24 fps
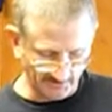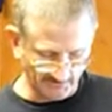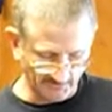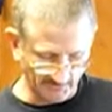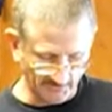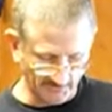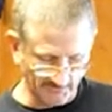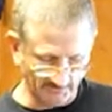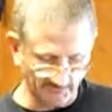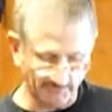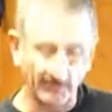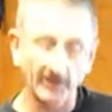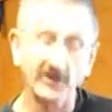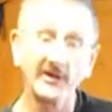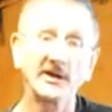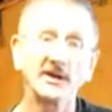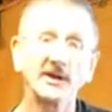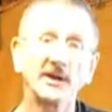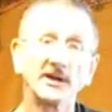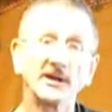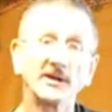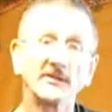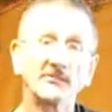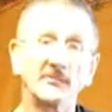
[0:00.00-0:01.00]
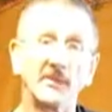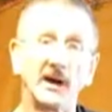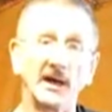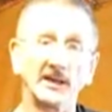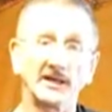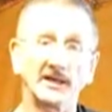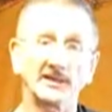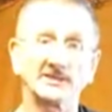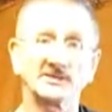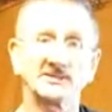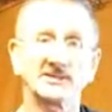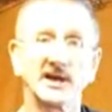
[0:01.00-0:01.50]
on
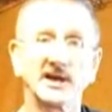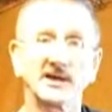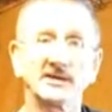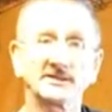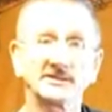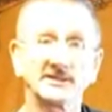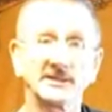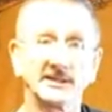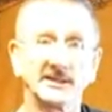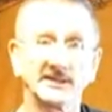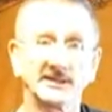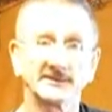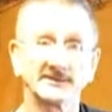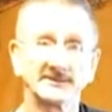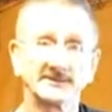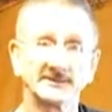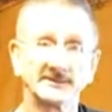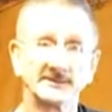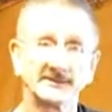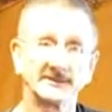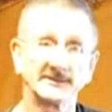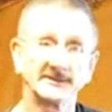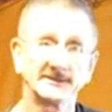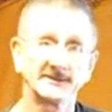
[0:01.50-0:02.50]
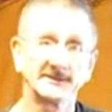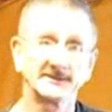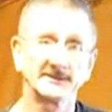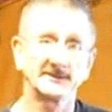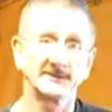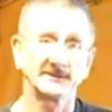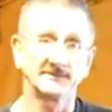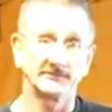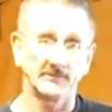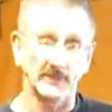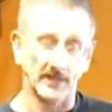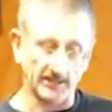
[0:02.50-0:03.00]
making jerky,
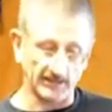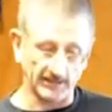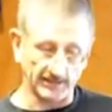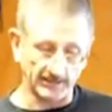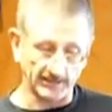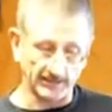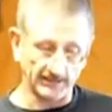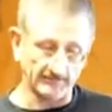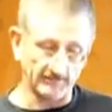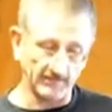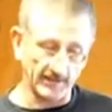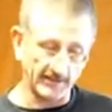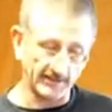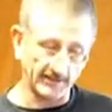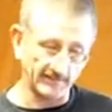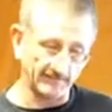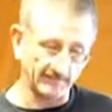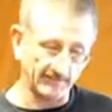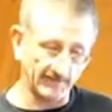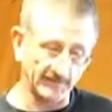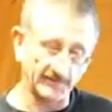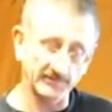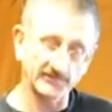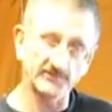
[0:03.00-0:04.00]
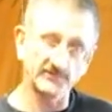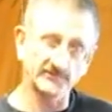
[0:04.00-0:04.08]
making venison